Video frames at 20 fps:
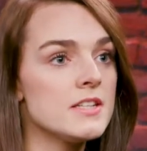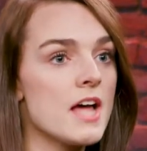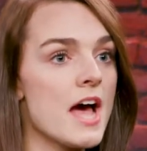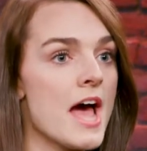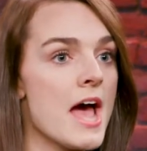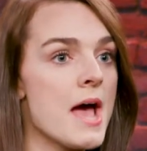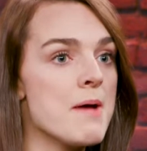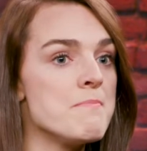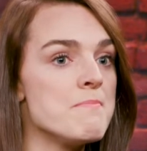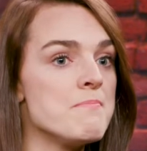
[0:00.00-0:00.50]

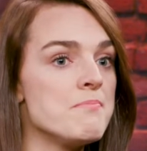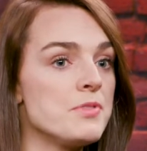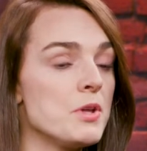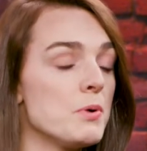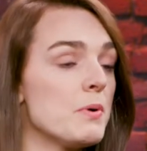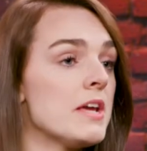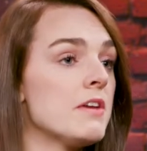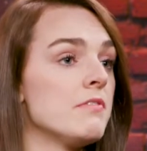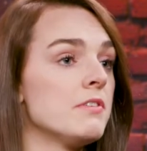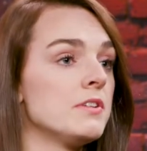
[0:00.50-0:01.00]
um,
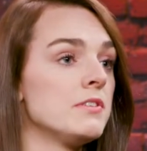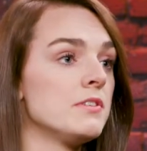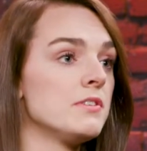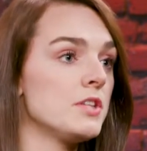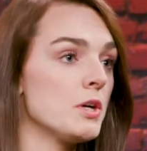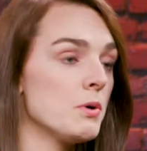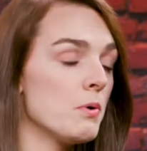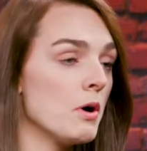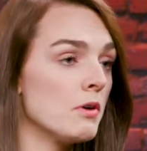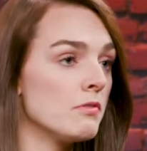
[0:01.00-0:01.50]
though even
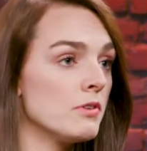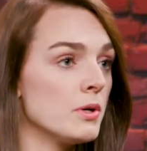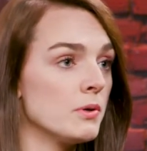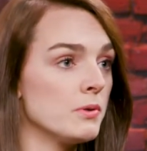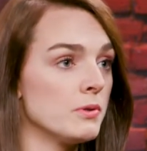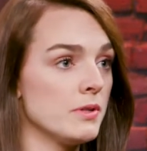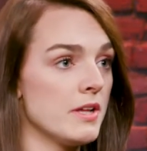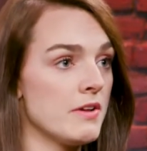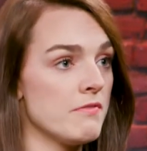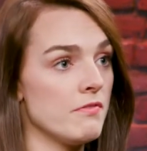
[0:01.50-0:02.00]
though our
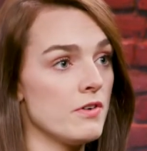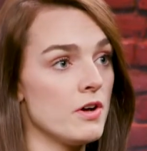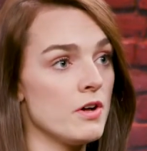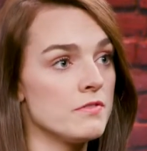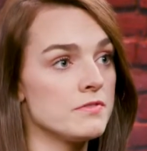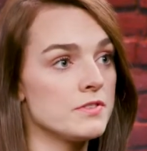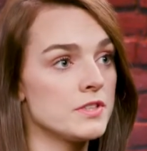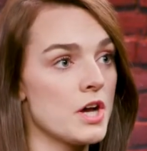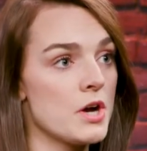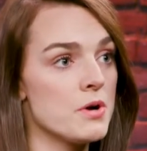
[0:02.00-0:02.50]
role
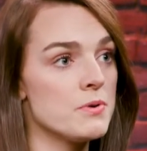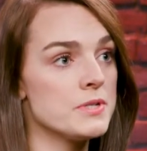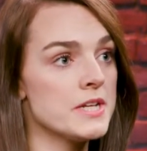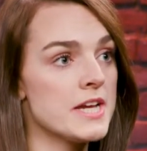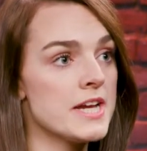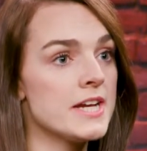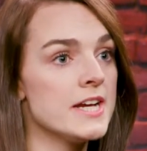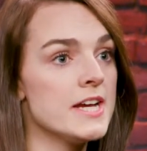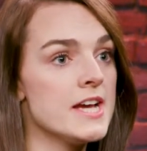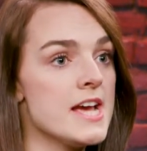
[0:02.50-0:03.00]
involves
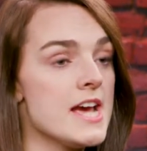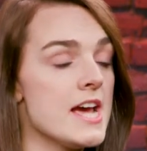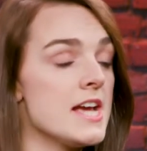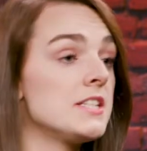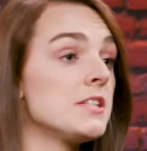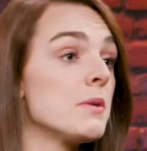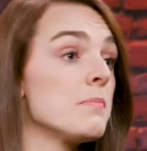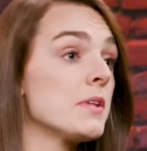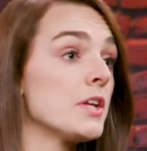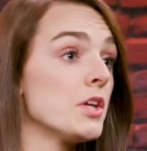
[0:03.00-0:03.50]
coding,
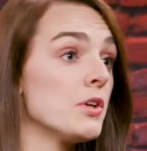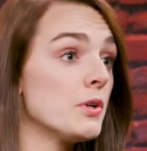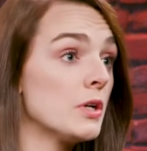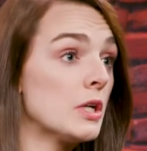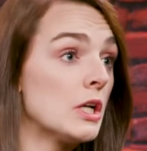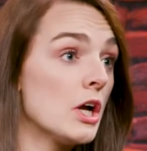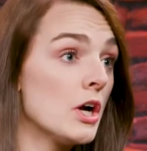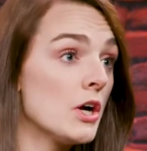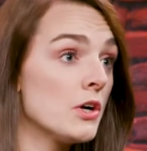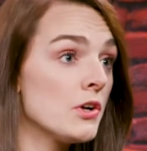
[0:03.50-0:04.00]
it's something you
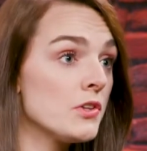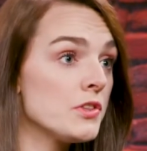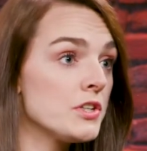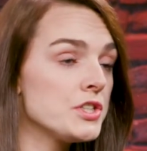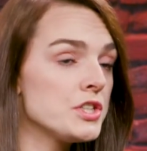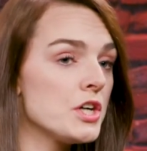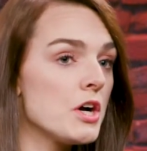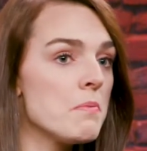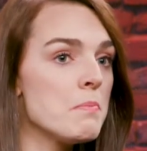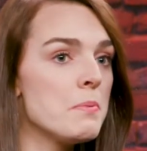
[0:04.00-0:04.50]
can learn on the
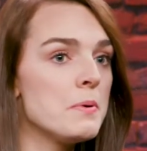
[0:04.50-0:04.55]
job.